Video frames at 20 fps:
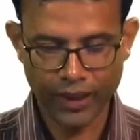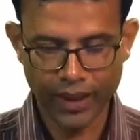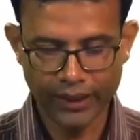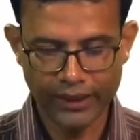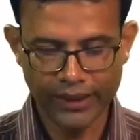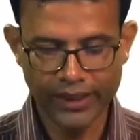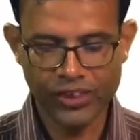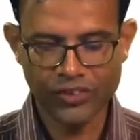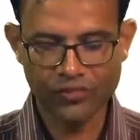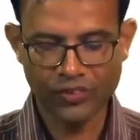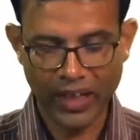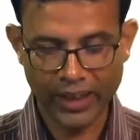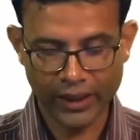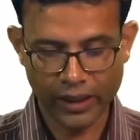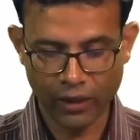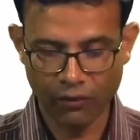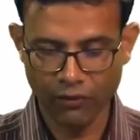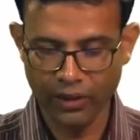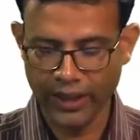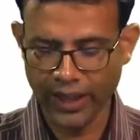this
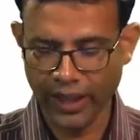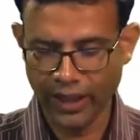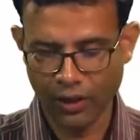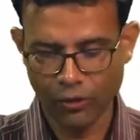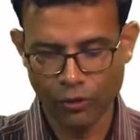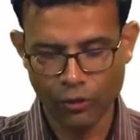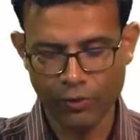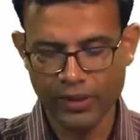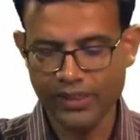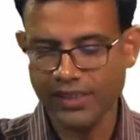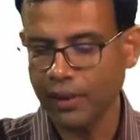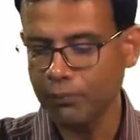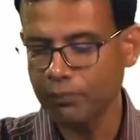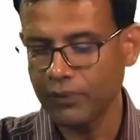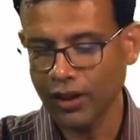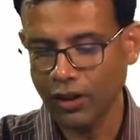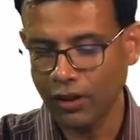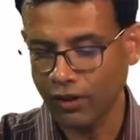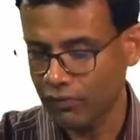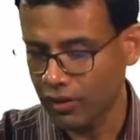factor will turn out to be
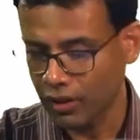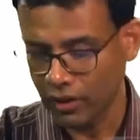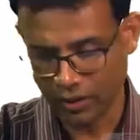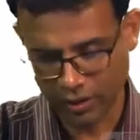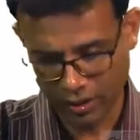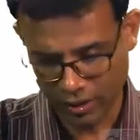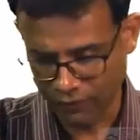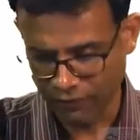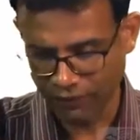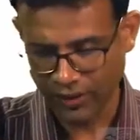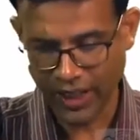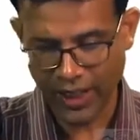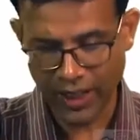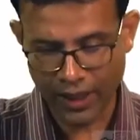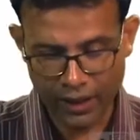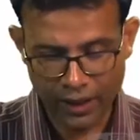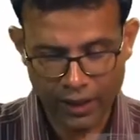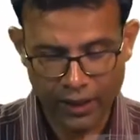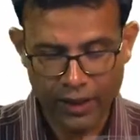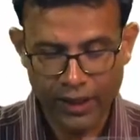something of the order of
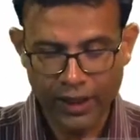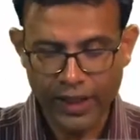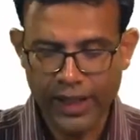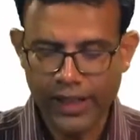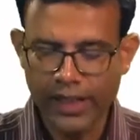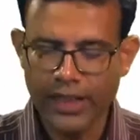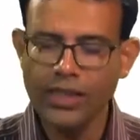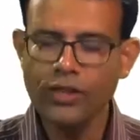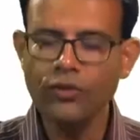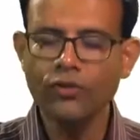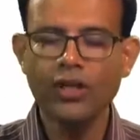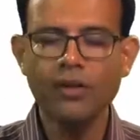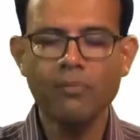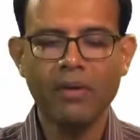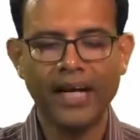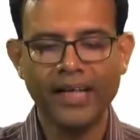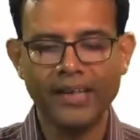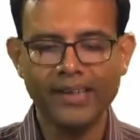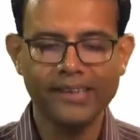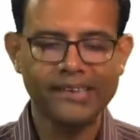10. E to the
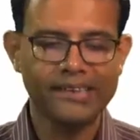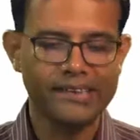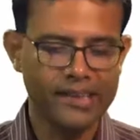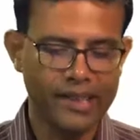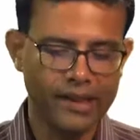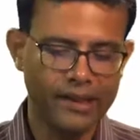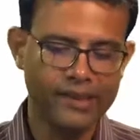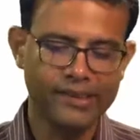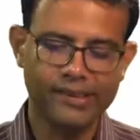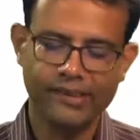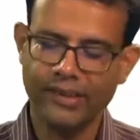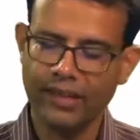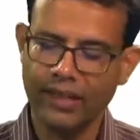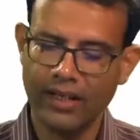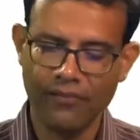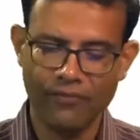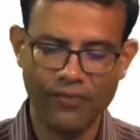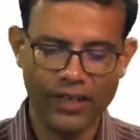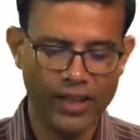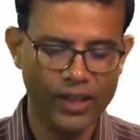minus 10 is still
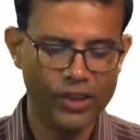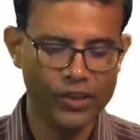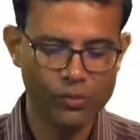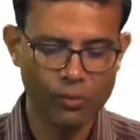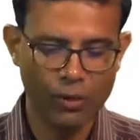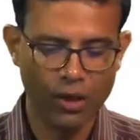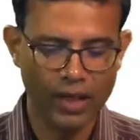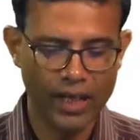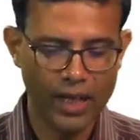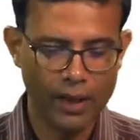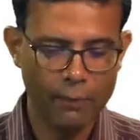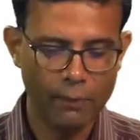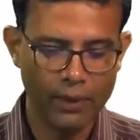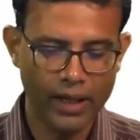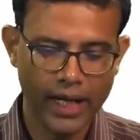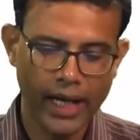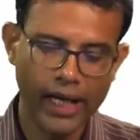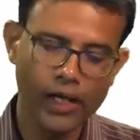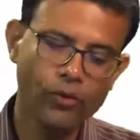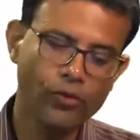a very small number,
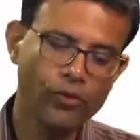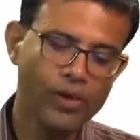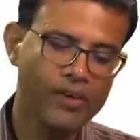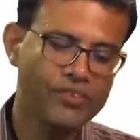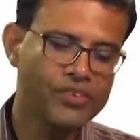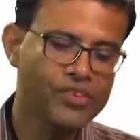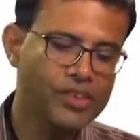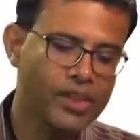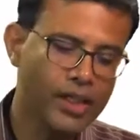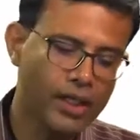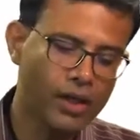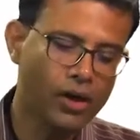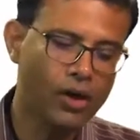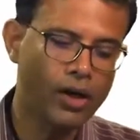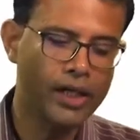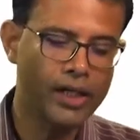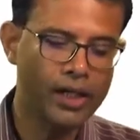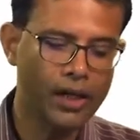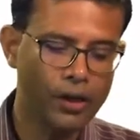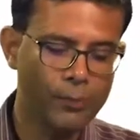and you would have still
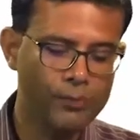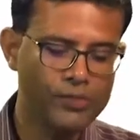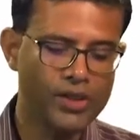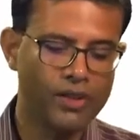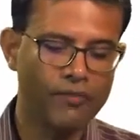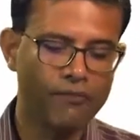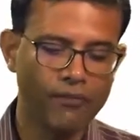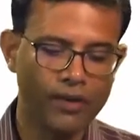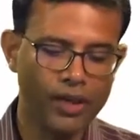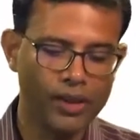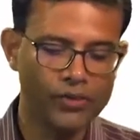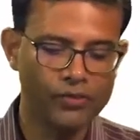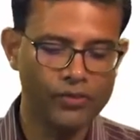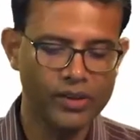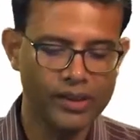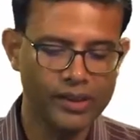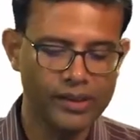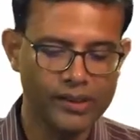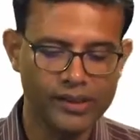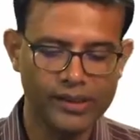got a observed flux
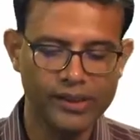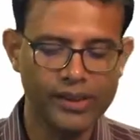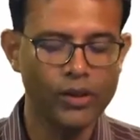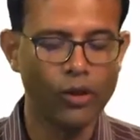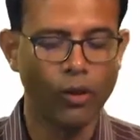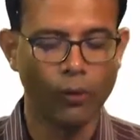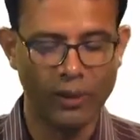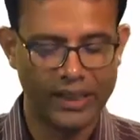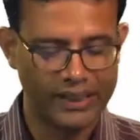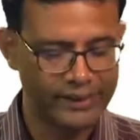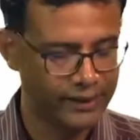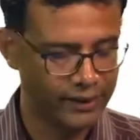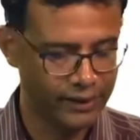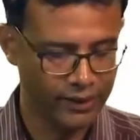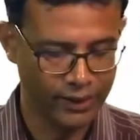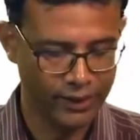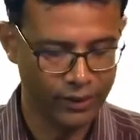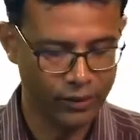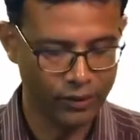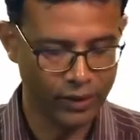which is 0
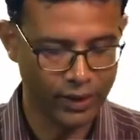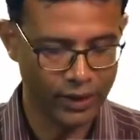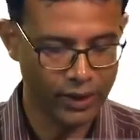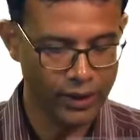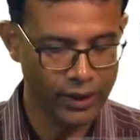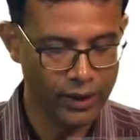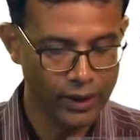basically. Okay.